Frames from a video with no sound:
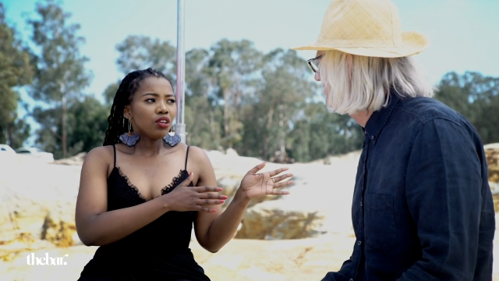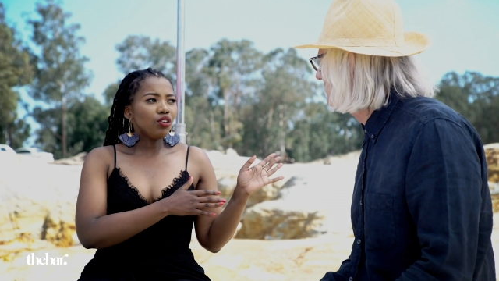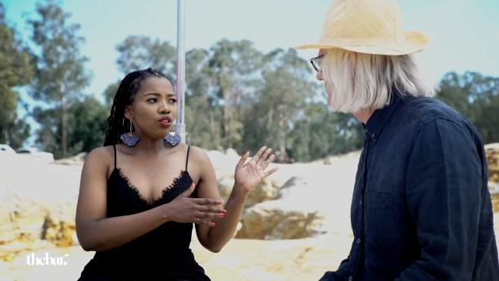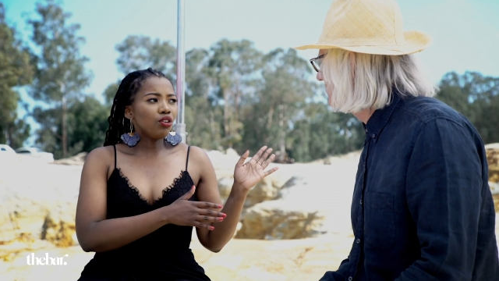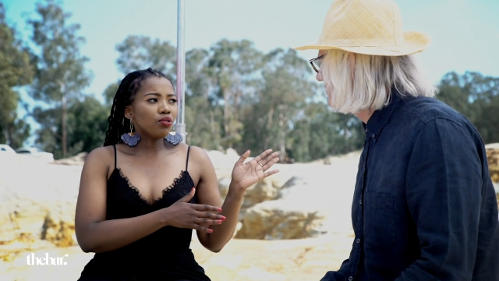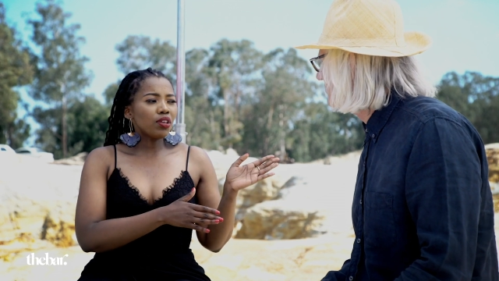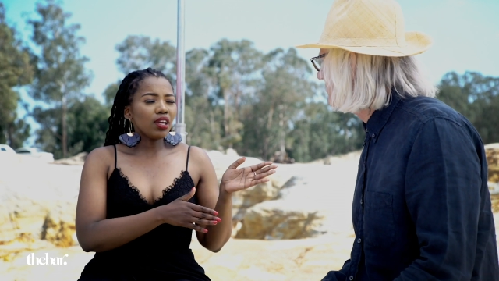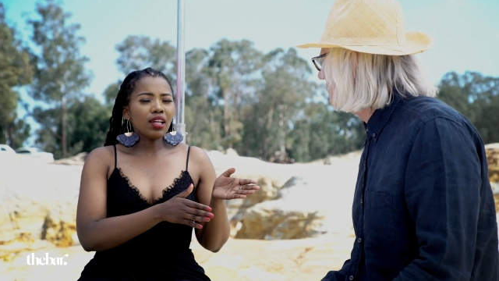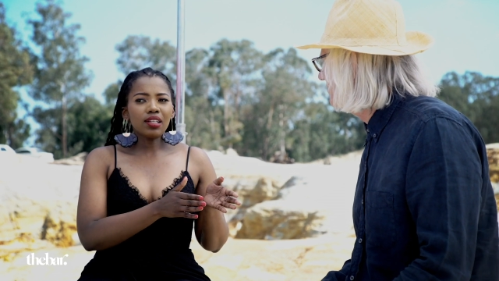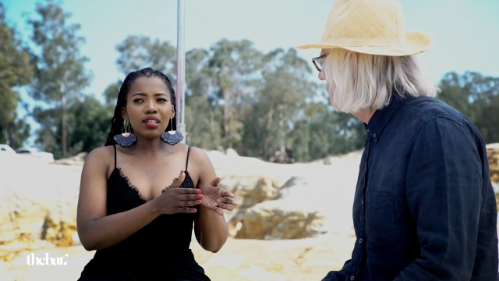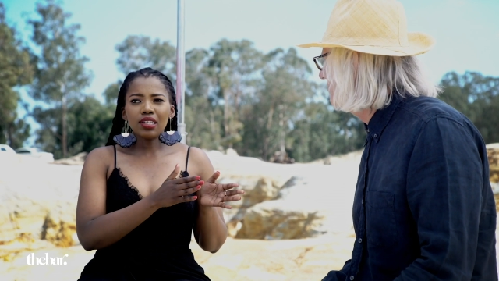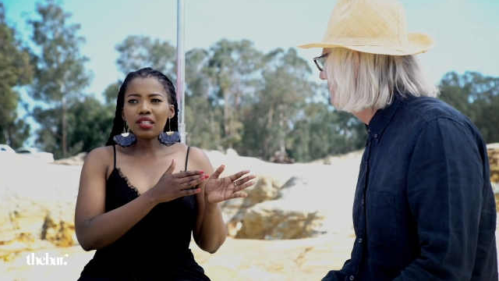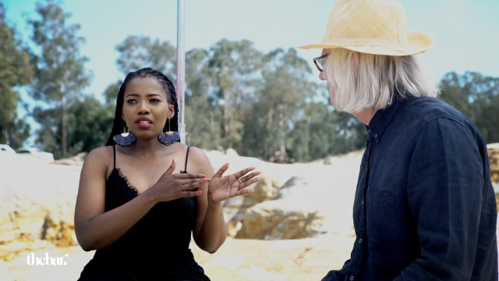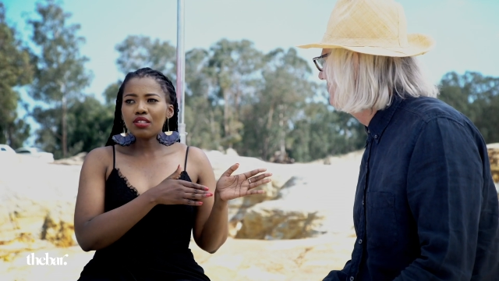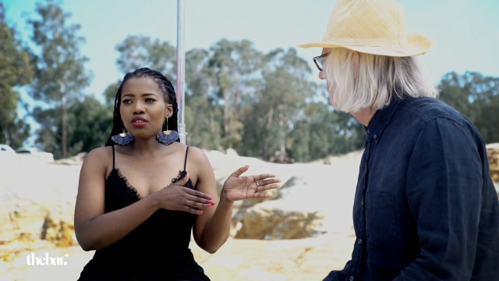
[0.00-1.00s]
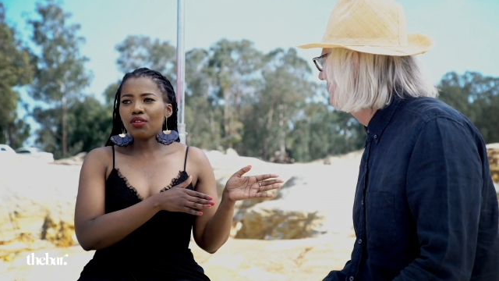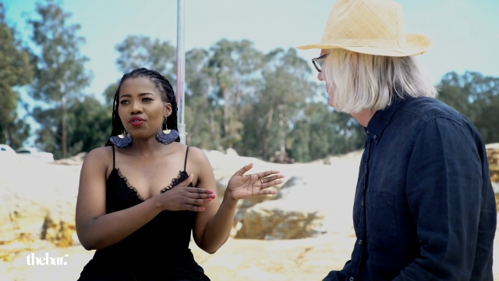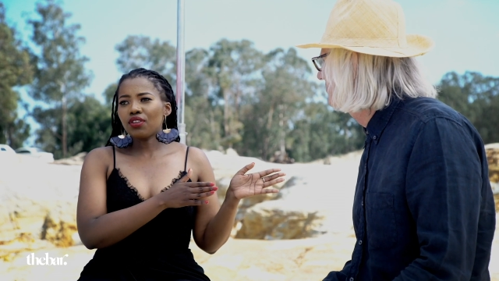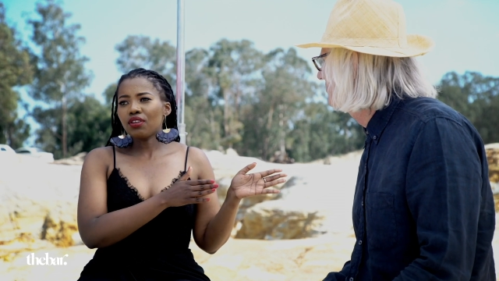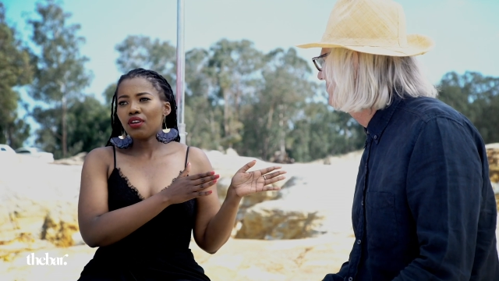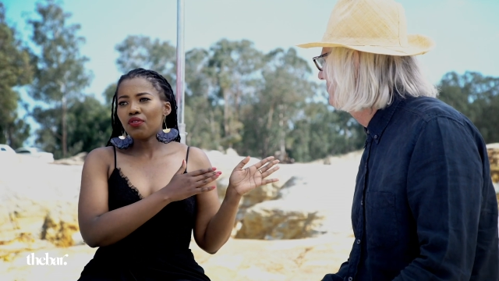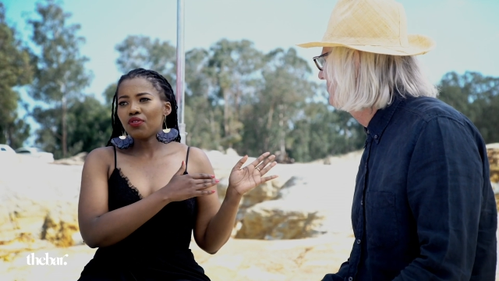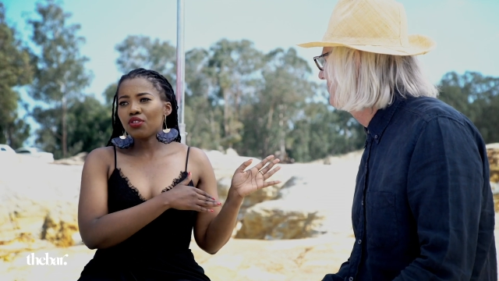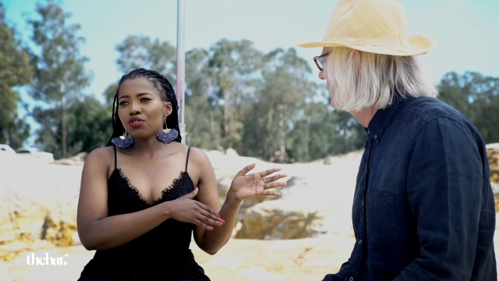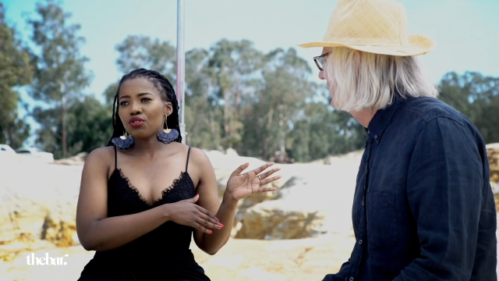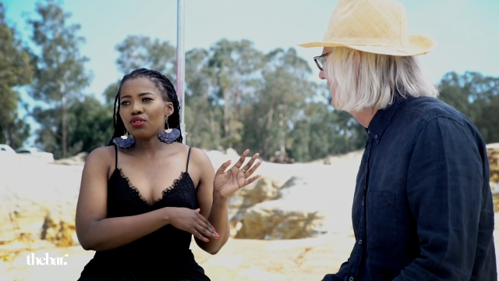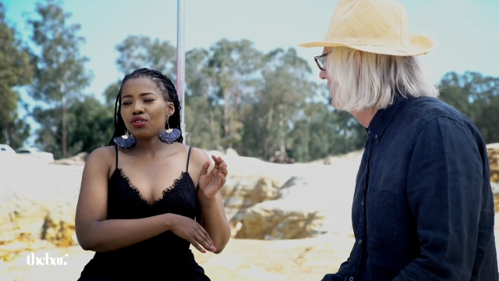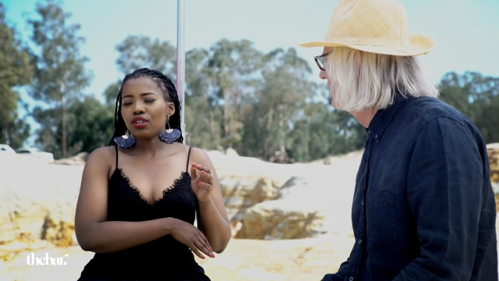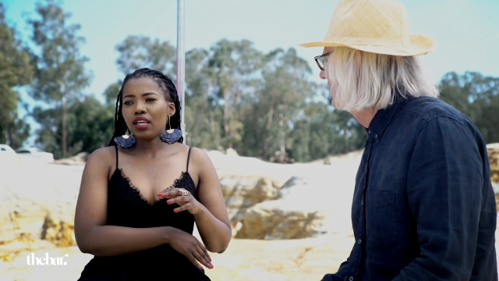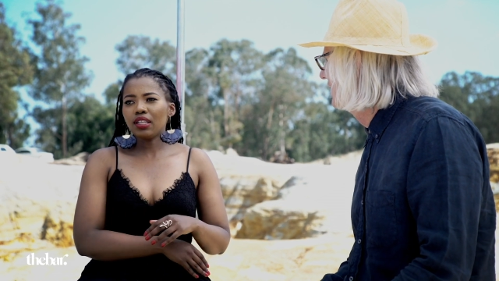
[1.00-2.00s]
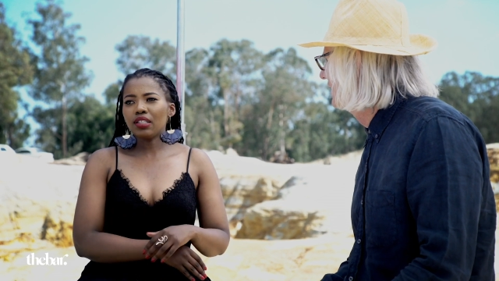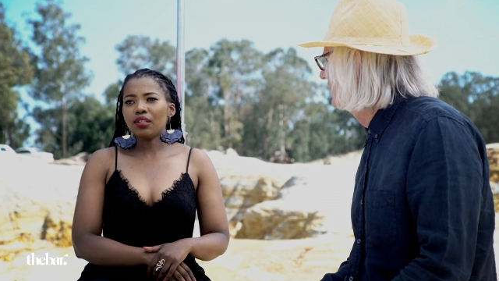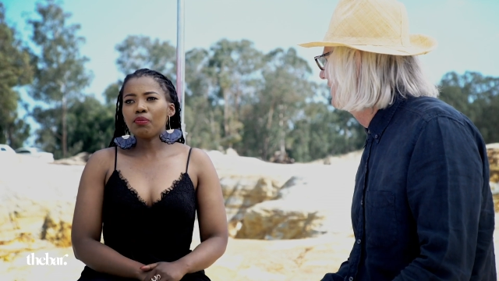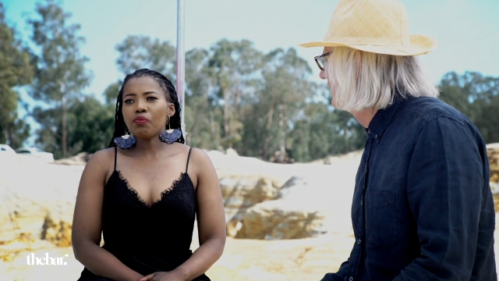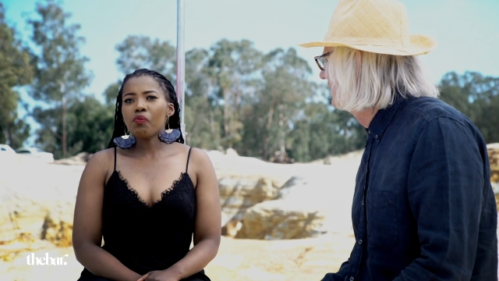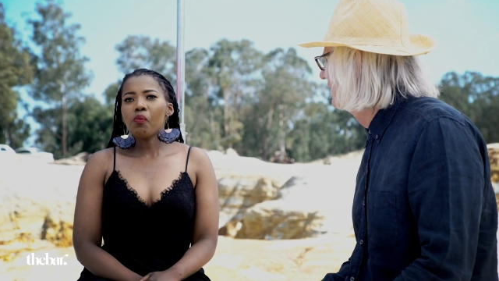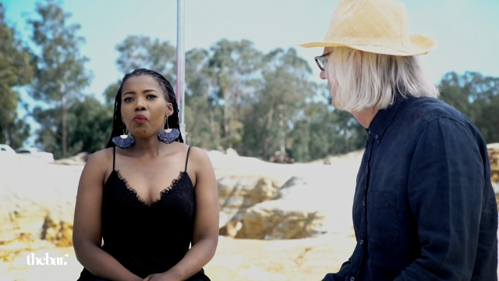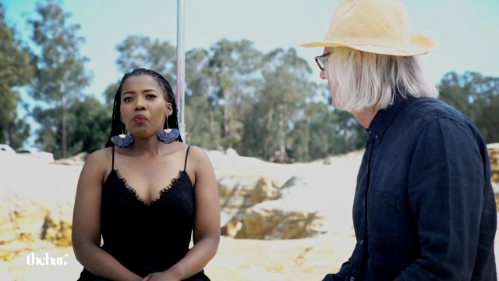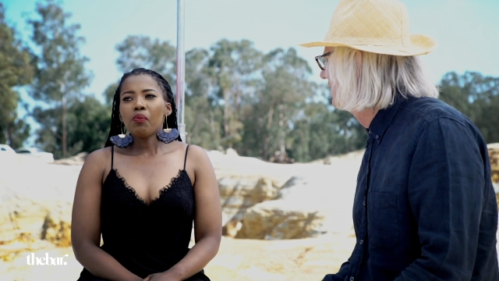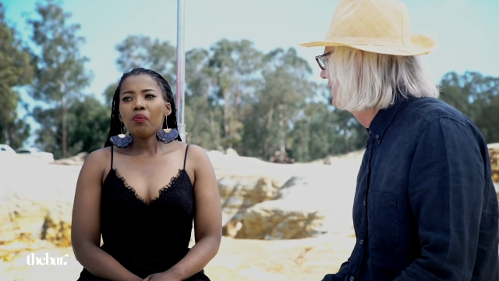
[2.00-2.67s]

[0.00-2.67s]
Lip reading: you know, the 8 leaders of the Zulu kingdom,